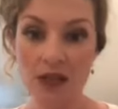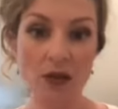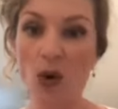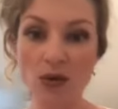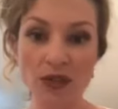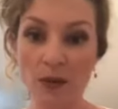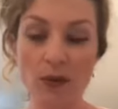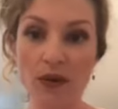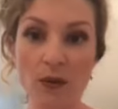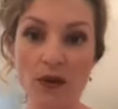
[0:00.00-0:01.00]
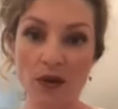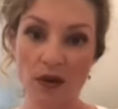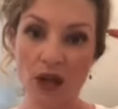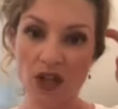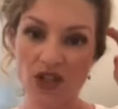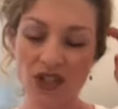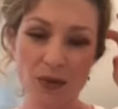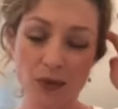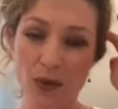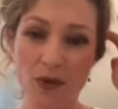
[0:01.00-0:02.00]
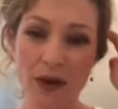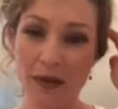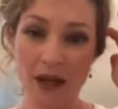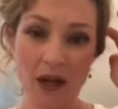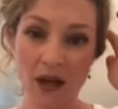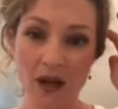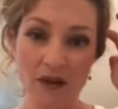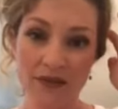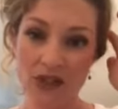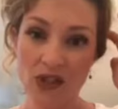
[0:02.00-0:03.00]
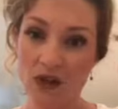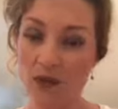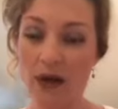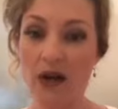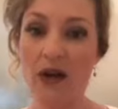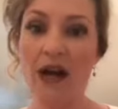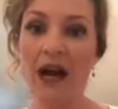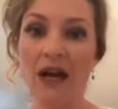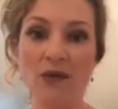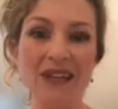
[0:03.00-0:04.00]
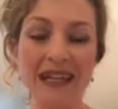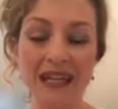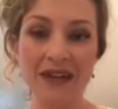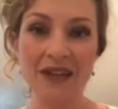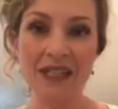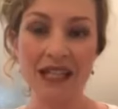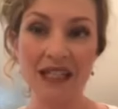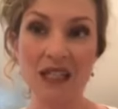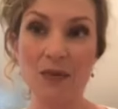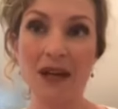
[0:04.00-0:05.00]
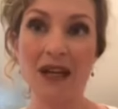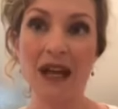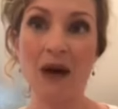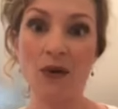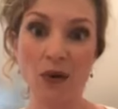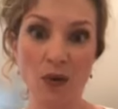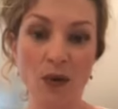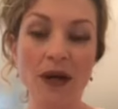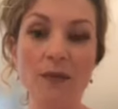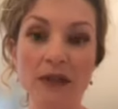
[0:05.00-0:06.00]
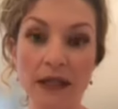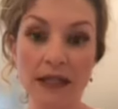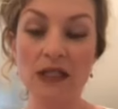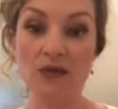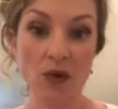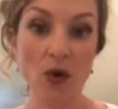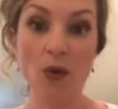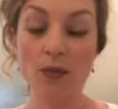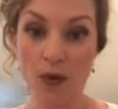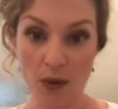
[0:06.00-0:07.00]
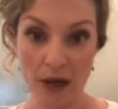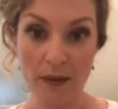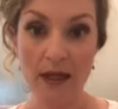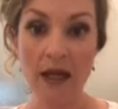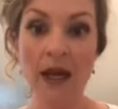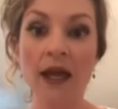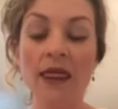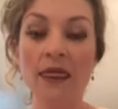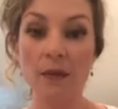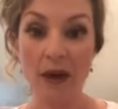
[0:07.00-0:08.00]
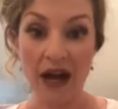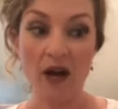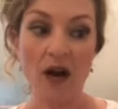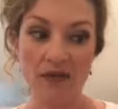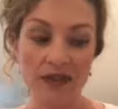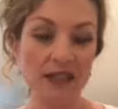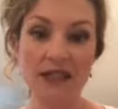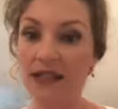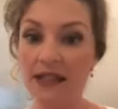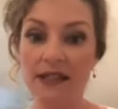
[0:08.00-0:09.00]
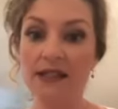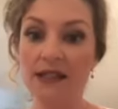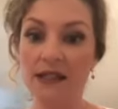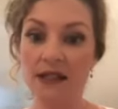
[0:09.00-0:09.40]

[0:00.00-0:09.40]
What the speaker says: holdup with our launch, is the programming of software. I don't think any of us anticipated how incredibly difficult programming the back office is.